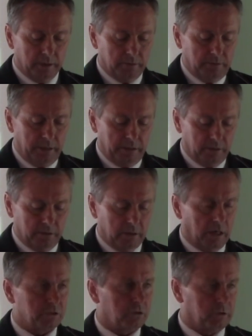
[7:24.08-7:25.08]
And
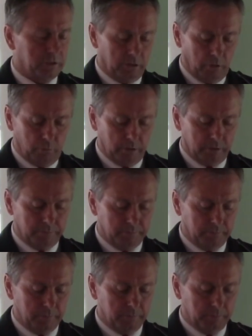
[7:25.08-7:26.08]
I certainly don't want
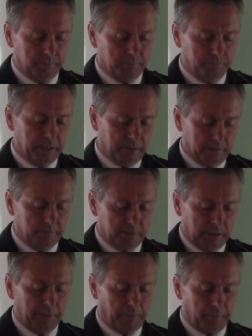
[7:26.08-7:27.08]
to
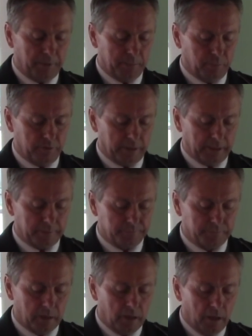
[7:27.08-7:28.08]
keep our people there.
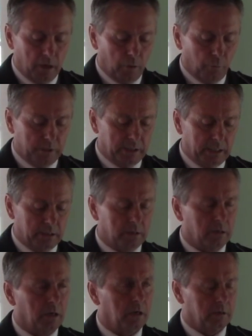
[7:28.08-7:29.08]
We need
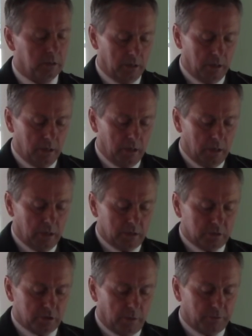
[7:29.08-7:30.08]

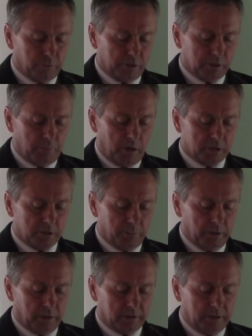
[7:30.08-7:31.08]
some of the
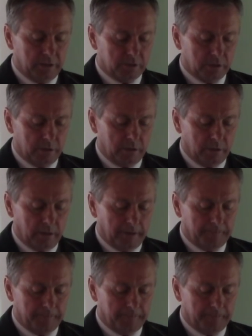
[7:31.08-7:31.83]
responsibilities in